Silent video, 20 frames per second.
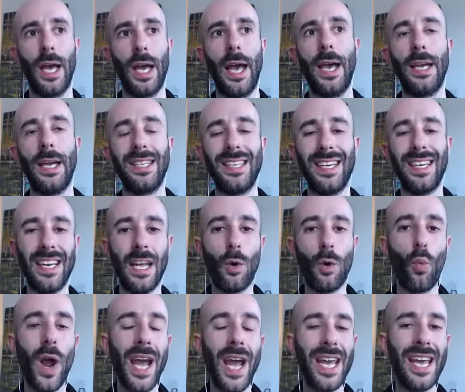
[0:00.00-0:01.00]
And in a
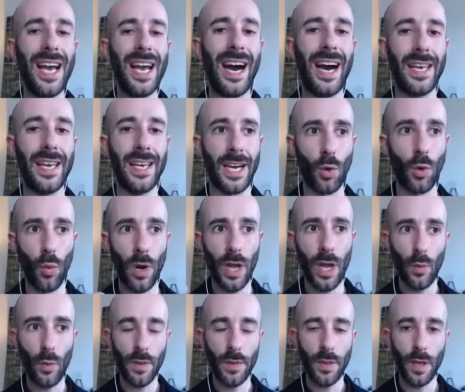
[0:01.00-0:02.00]
way, I agree
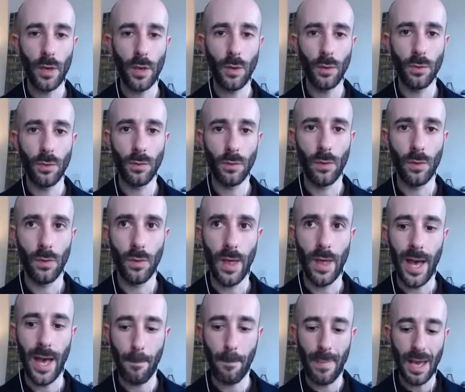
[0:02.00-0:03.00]
with you
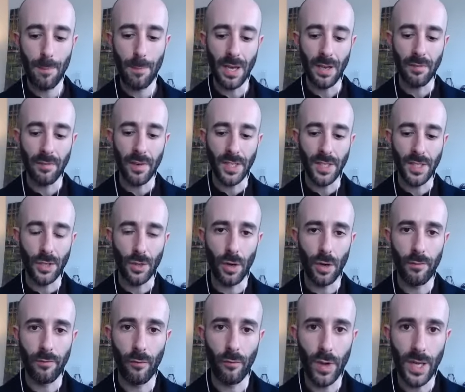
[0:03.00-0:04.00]
that maybe if it's
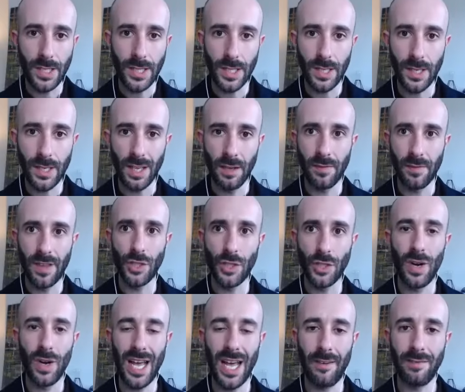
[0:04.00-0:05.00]
not written, if they
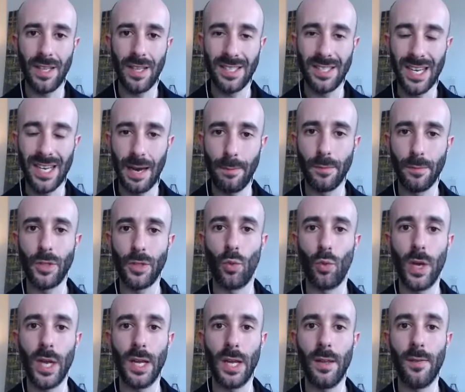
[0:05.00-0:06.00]
don't have the time to
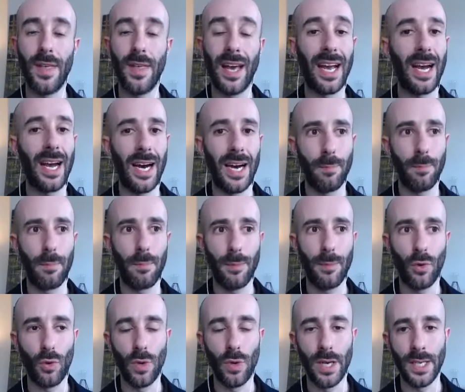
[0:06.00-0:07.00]
read it, they can't
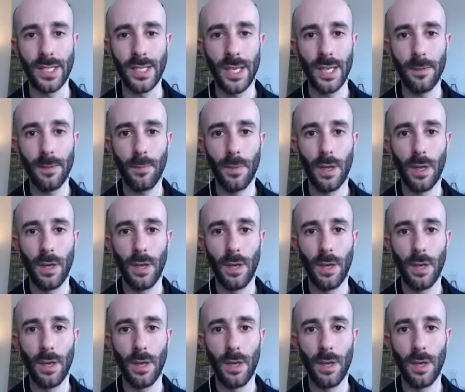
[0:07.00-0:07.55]
memorize it.